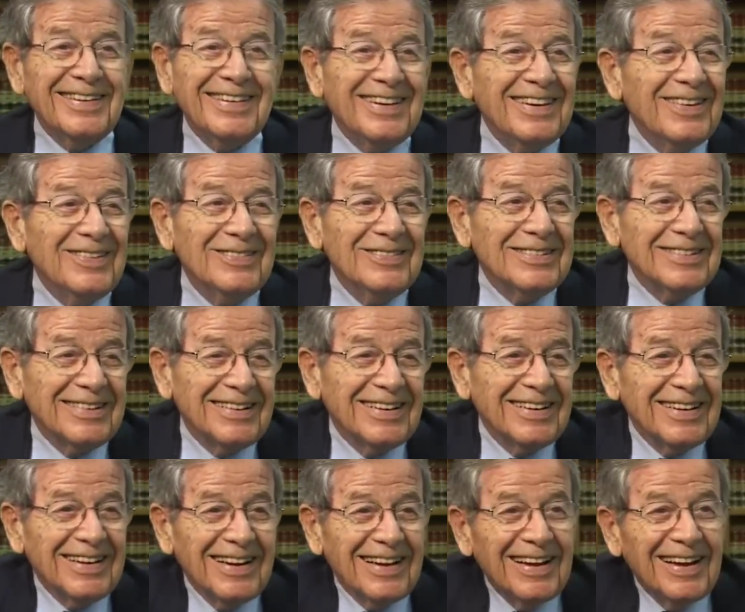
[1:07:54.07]
and he
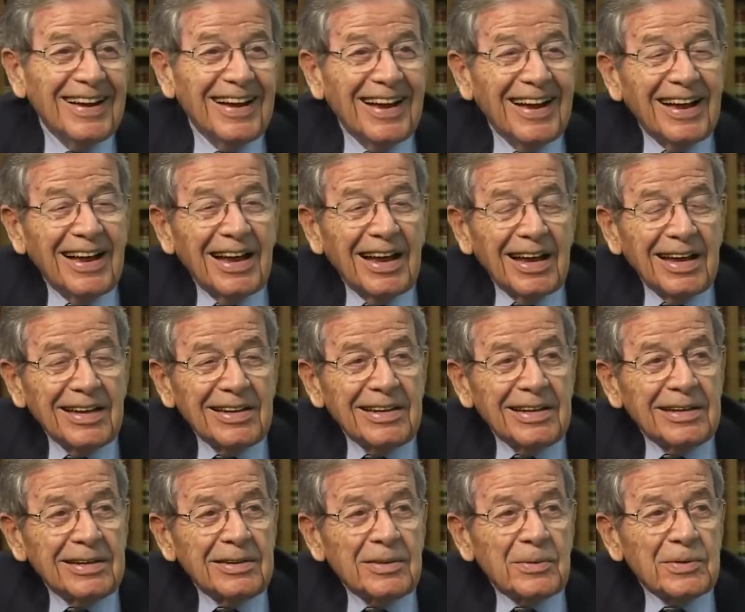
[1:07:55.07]
wouldn't. And
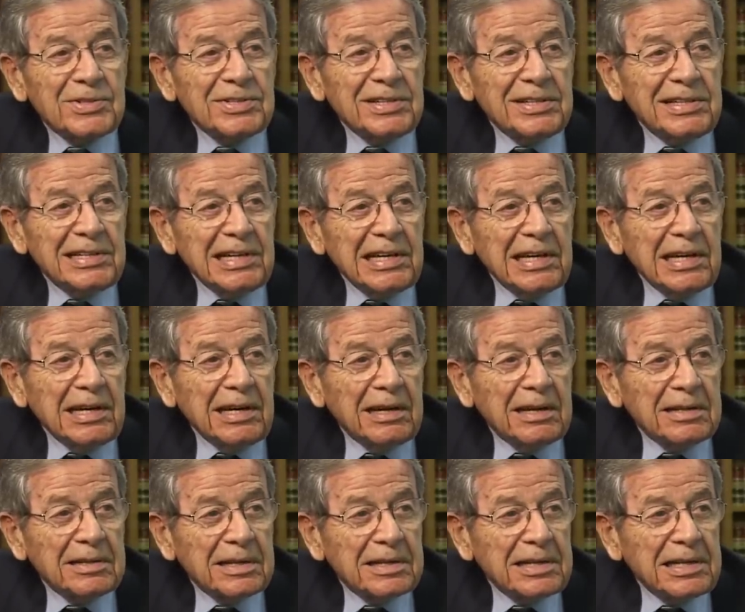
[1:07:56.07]
then there was a
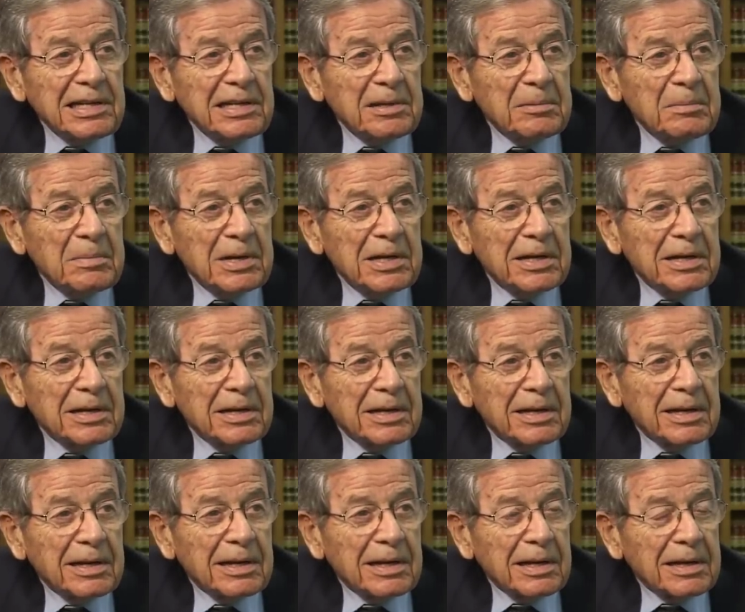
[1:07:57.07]
dean, the dean of men,
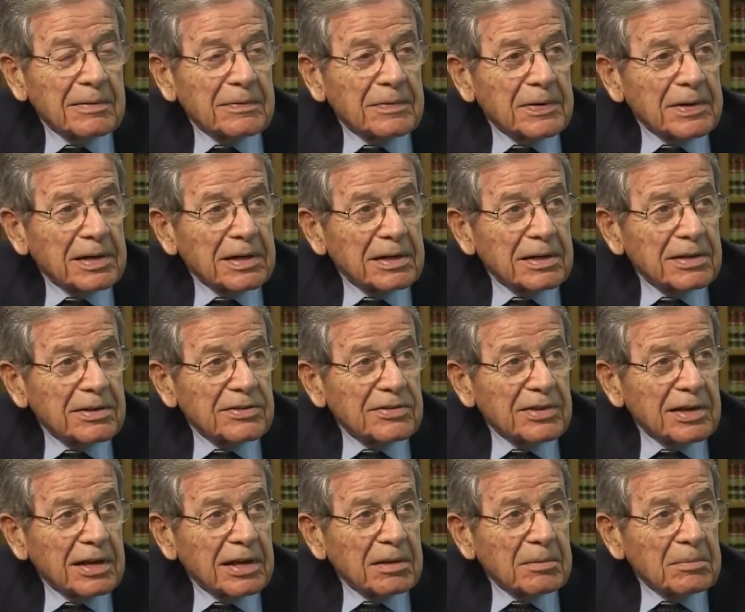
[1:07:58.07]
I forget his
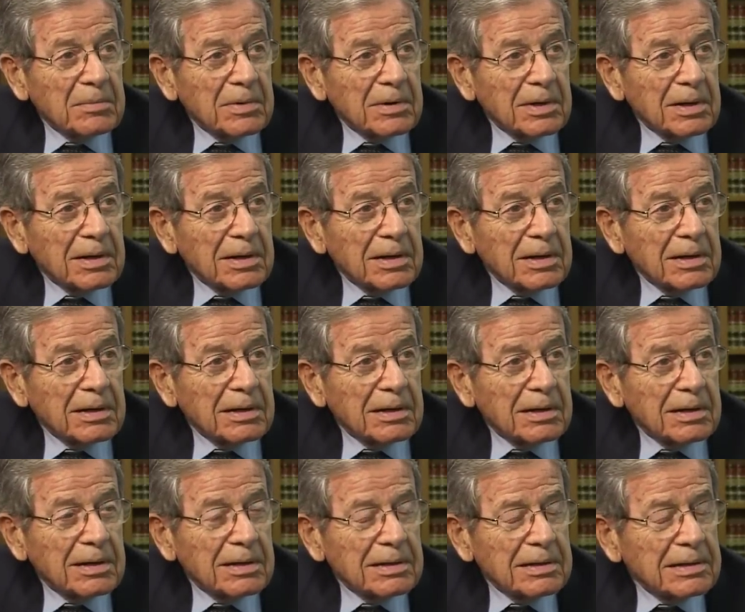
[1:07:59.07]
name.
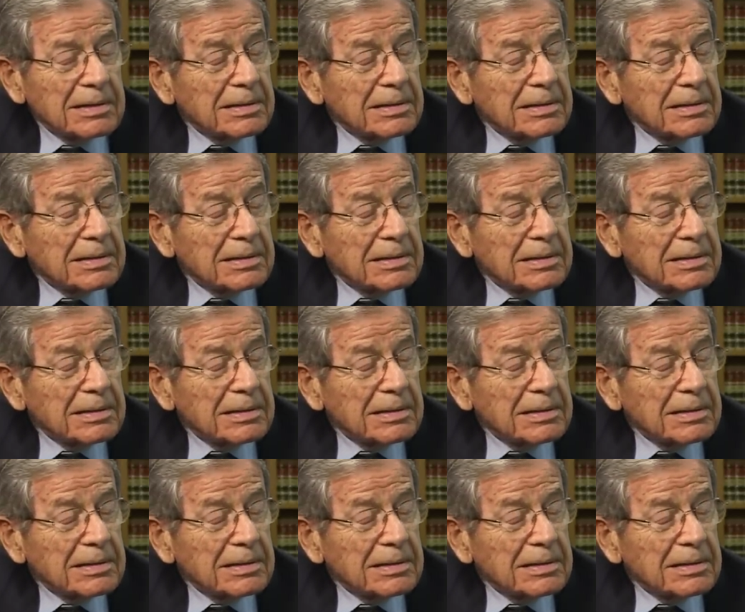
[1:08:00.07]
Uh,